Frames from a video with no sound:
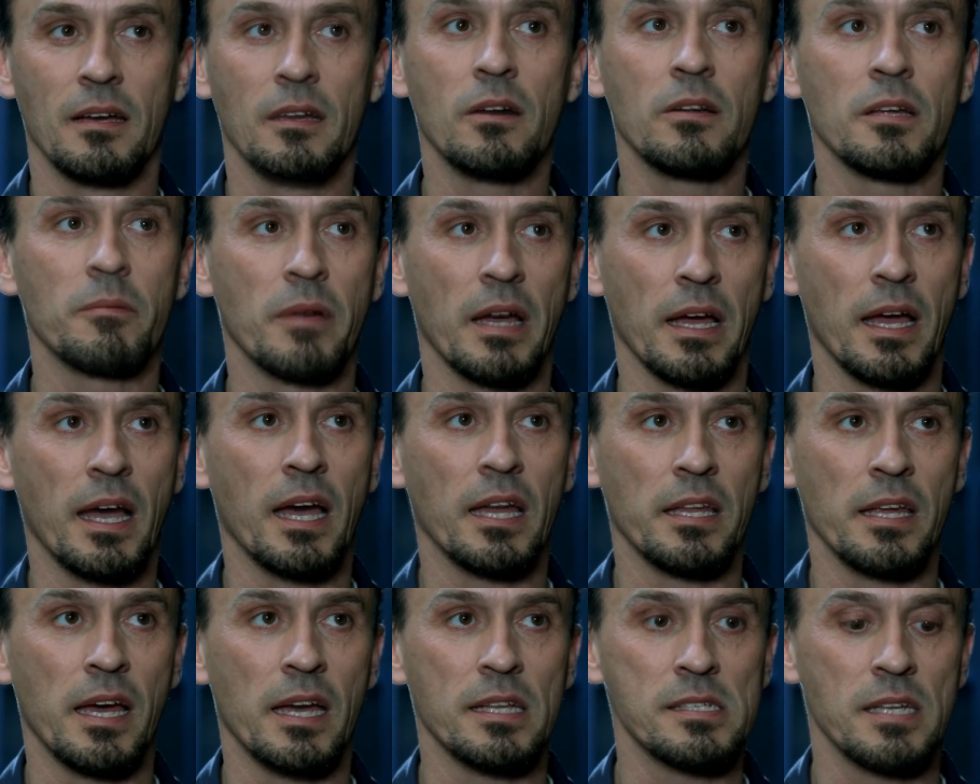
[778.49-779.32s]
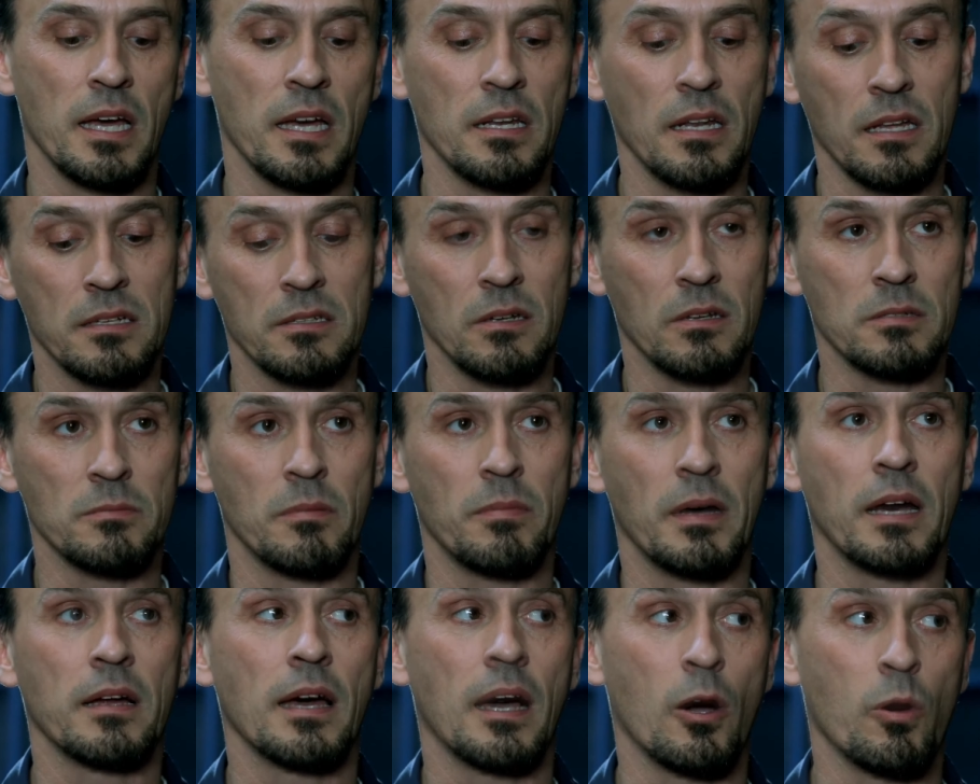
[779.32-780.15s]
However, he warns
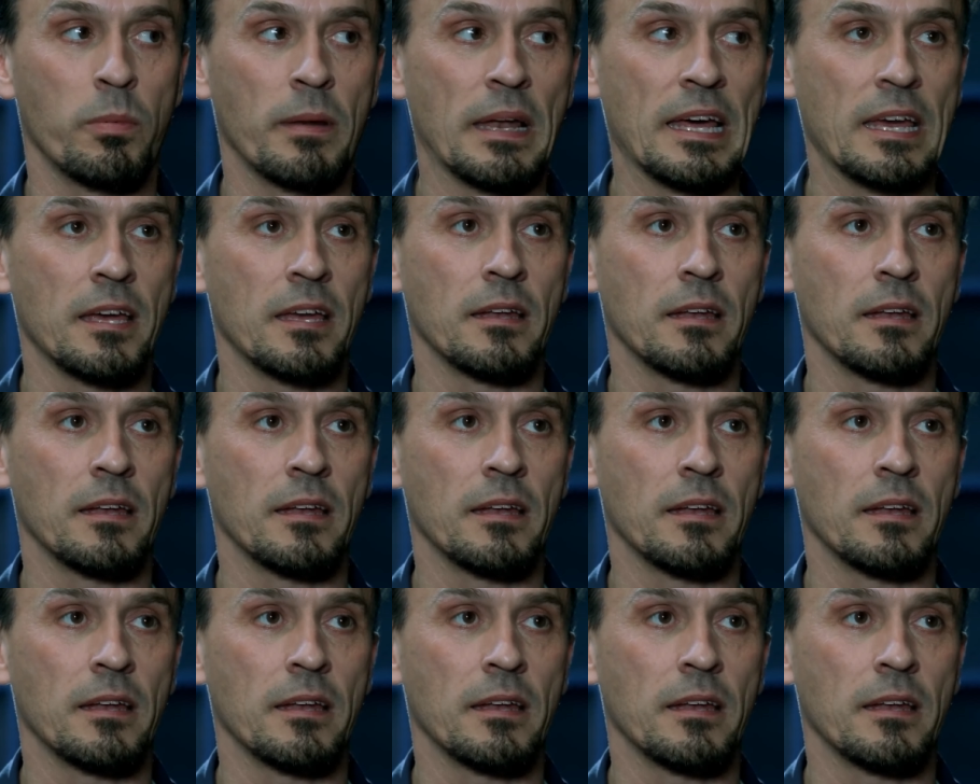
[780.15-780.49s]
them that his